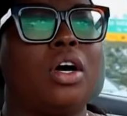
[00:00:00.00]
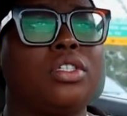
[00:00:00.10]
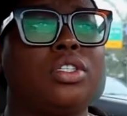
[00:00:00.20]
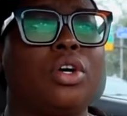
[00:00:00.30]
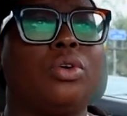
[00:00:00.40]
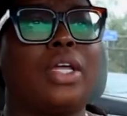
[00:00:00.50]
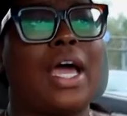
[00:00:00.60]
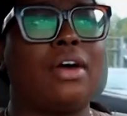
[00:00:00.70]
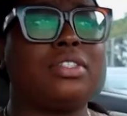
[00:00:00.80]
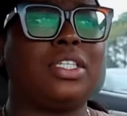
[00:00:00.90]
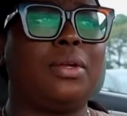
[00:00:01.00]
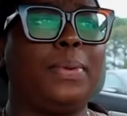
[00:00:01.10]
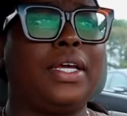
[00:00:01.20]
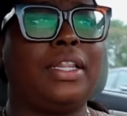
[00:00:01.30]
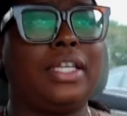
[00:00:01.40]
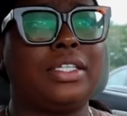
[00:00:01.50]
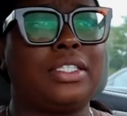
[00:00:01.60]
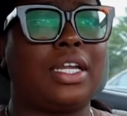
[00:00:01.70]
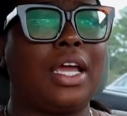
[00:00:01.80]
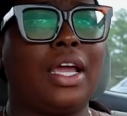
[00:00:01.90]
also the house need to be
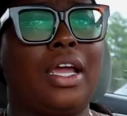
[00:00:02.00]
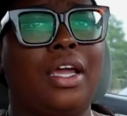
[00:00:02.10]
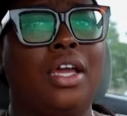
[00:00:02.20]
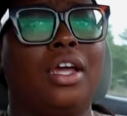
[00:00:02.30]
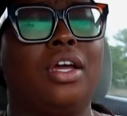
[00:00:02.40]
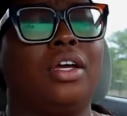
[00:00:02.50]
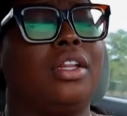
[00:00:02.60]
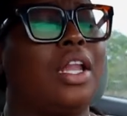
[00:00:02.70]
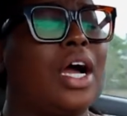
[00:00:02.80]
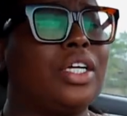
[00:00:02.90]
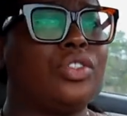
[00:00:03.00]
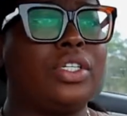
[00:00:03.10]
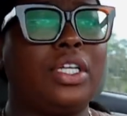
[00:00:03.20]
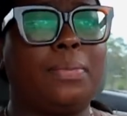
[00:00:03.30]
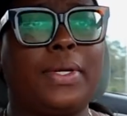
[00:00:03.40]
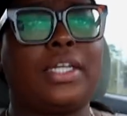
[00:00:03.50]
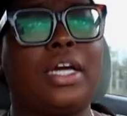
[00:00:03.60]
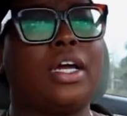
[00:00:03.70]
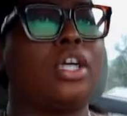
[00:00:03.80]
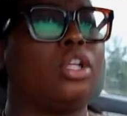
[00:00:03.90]
cleaned today laundry need to be
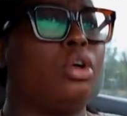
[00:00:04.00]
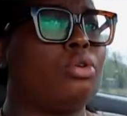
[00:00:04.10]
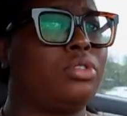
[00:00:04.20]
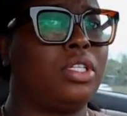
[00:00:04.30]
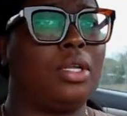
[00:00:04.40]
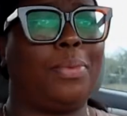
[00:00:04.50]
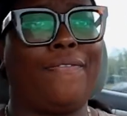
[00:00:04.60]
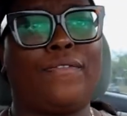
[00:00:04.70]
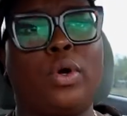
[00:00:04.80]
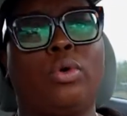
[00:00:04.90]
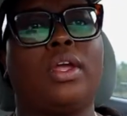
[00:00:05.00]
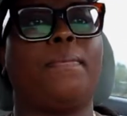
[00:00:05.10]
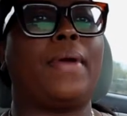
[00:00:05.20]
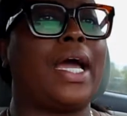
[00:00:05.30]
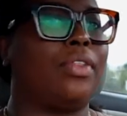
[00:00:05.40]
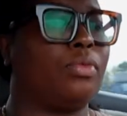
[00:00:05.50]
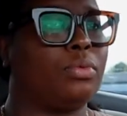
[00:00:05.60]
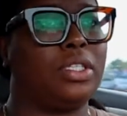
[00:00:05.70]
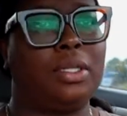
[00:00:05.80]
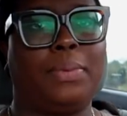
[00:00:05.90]
done clothes need to be folded
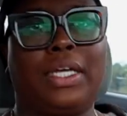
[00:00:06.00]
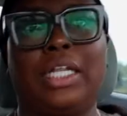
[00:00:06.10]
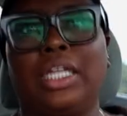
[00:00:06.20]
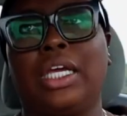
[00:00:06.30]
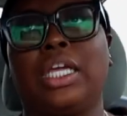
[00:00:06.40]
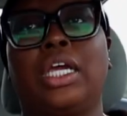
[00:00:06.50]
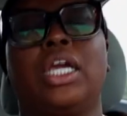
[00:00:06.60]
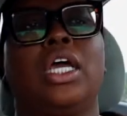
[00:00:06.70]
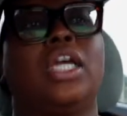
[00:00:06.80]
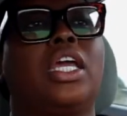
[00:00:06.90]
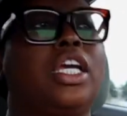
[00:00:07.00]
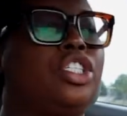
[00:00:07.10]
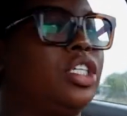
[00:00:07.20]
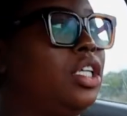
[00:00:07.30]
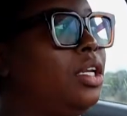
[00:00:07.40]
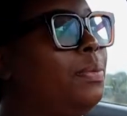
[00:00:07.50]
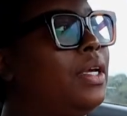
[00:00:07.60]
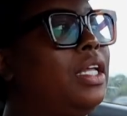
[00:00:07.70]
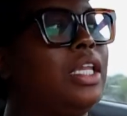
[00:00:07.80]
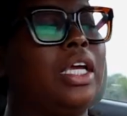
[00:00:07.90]
bathrooms need to be clean kitchen need to be
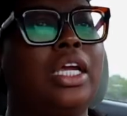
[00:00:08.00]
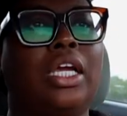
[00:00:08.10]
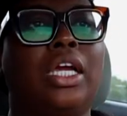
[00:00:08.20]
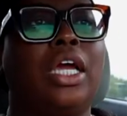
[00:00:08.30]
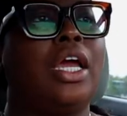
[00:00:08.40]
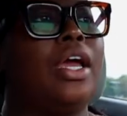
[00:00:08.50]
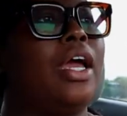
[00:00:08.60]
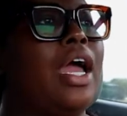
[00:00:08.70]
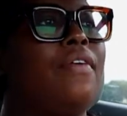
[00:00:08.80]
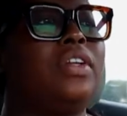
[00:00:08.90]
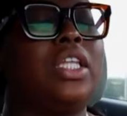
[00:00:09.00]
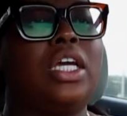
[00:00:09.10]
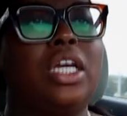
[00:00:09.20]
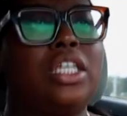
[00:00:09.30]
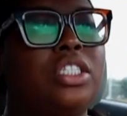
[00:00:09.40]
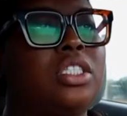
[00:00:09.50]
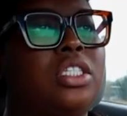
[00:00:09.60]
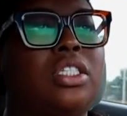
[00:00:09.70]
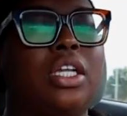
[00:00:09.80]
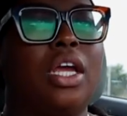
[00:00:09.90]
clean. Everything, is just
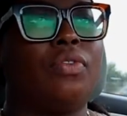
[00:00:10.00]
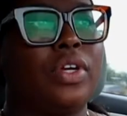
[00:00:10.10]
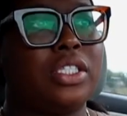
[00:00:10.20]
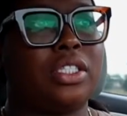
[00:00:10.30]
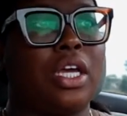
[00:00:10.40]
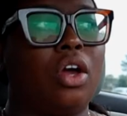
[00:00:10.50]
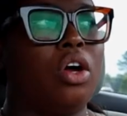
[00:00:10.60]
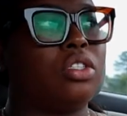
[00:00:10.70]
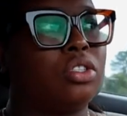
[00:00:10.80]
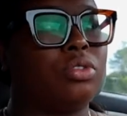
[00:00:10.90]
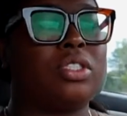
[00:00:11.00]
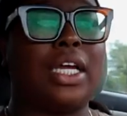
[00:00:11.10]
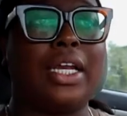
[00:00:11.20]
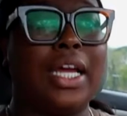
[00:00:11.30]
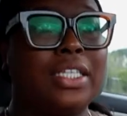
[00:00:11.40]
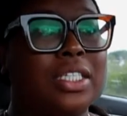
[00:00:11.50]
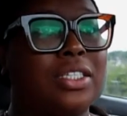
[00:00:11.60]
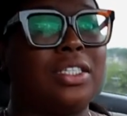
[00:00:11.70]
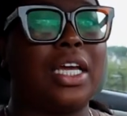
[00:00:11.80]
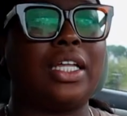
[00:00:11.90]
a Sunday reset. Also, Sundays
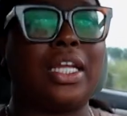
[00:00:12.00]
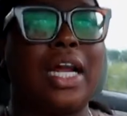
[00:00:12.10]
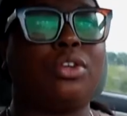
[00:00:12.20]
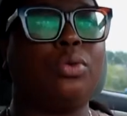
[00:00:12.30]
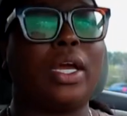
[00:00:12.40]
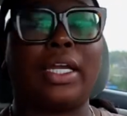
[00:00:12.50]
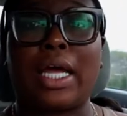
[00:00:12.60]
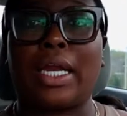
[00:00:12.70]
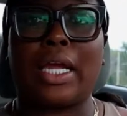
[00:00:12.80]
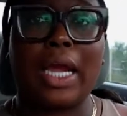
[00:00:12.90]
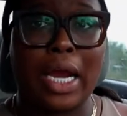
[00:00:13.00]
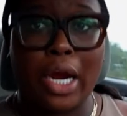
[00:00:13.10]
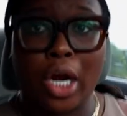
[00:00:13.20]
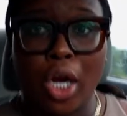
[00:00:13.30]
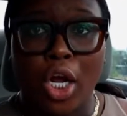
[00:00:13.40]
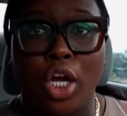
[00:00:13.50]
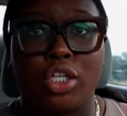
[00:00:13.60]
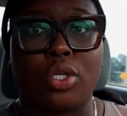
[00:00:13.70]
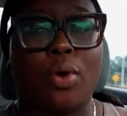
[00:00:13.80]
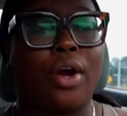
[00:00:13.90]
is the day that I do Kailani hair.
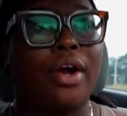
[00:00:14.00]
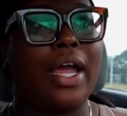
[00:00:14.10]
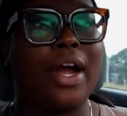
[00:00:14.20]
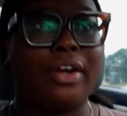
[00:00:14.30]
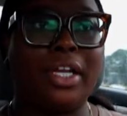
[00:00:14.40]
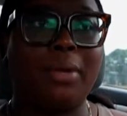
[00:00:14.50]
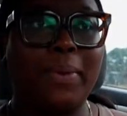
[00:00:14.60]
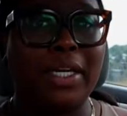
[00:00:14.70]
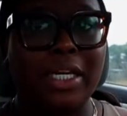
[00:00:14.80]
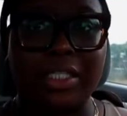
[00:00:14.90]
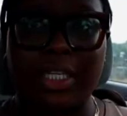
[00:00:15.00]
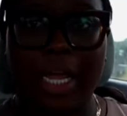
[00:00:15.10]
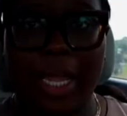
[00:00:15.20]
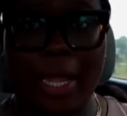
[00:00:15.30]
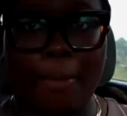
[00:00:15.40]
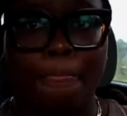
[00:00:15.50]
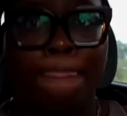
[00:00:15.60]
So her hair need to be done today.